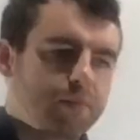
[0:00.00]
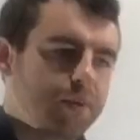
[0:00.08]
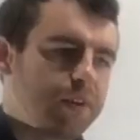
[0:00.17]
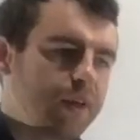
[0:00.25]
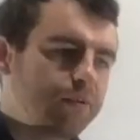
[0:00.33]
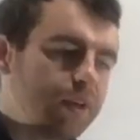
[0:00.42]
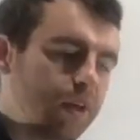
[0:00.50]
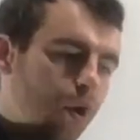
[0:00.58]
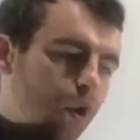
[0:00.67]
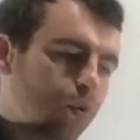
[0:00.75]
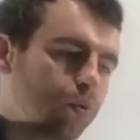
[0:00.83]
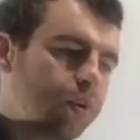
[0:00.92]
Now, the
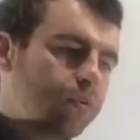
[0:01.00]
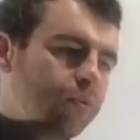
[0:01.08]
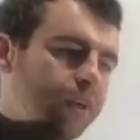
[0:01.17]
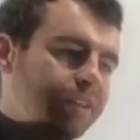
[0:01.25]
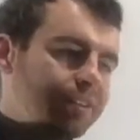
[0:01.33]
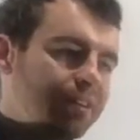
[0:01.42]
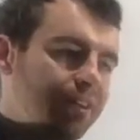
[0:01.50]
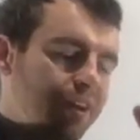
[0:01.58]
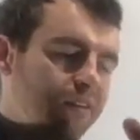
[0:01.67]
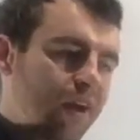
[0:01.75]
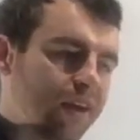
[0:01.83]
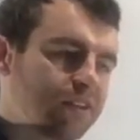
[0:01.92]
only reason that
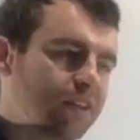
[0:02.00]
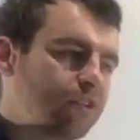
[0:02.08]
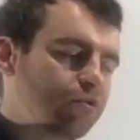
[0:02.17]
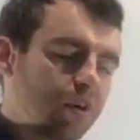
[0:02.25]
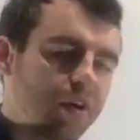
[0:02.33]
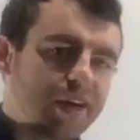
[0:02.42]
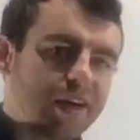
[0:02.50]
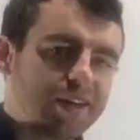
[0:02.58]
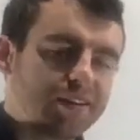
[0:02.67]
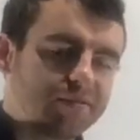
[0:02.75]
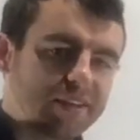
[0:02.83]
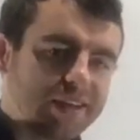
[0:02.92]
I've actually drawn any
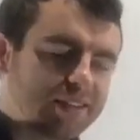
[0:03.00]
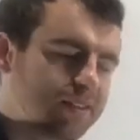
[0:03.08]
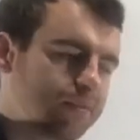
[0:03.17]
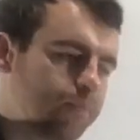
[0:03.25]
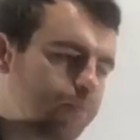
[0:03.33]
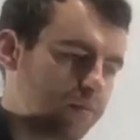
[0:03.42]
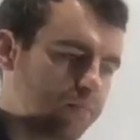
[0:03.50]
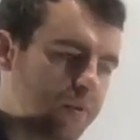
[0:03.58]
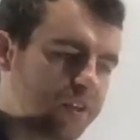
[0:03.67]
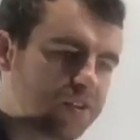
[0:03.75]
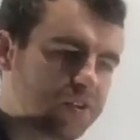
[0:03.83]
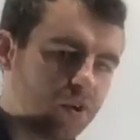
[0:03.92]
of this
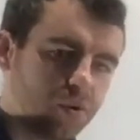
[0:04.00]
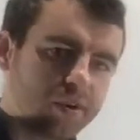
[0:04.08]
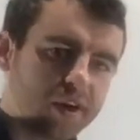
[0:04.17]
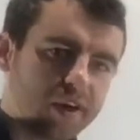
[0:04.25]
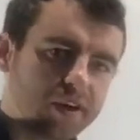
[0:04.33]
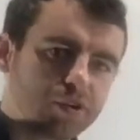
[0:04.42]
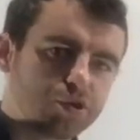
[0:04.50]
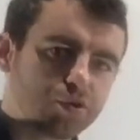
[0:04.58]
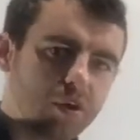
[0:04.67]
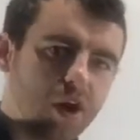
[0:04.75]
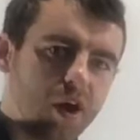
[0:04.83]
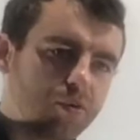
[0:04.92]
is so that I can
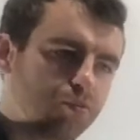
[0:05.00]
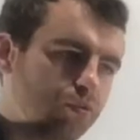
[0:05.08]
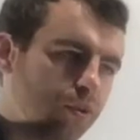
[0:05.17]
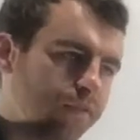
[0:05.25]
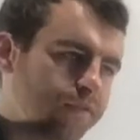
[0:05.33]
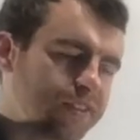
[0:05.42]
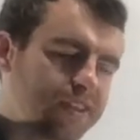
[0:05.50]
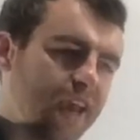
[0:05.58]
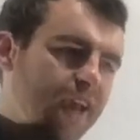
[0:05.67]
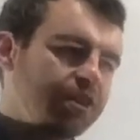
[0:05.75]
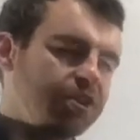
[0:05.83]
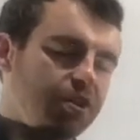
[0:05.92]
draw a rough
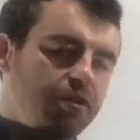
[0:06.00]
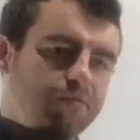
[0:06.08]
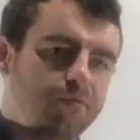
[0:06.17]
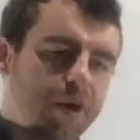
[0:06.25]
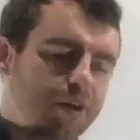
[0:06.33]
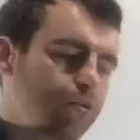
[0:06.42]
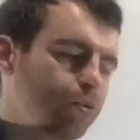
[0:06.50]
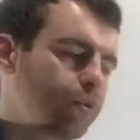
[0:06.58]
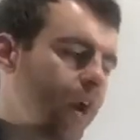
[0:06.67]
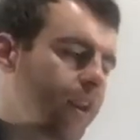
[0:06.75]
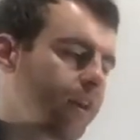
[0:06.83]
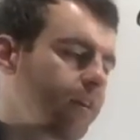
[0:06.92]
sketch of my
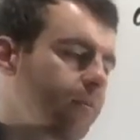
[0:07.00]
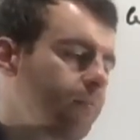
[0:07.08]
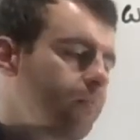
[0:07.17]
quadratic.